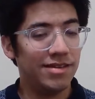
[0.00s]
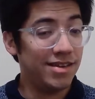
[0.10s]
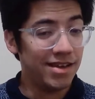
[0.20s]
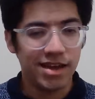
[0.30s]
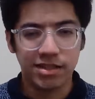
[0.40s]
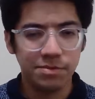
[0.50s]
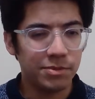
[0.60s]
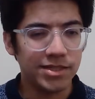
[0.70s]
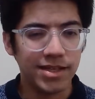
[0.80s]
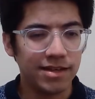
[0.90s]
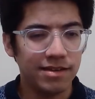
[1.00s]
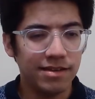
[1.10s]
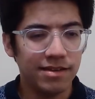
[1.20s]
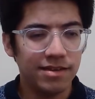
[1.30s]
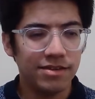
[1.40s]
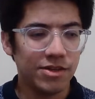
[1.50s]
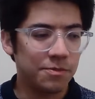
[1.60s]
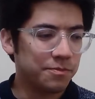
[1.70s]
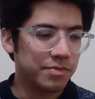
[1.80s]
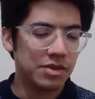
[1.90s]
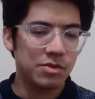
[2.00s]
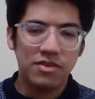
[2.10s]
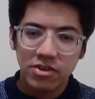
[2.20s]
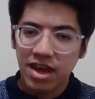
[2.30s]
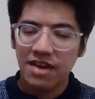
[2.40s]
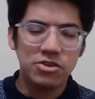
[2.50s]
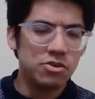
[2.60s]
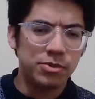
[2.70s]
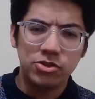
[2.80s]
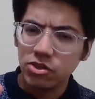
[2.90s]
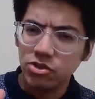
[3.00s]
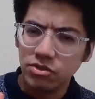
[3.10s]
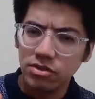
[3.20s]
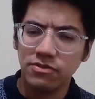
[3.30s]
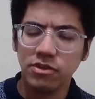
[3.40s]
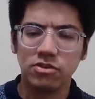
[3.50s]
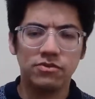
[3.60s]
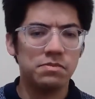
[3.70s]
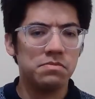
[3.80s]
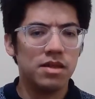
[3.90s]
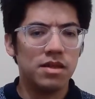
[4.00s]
As simple as that. So whenever you're having your positions in philosophy,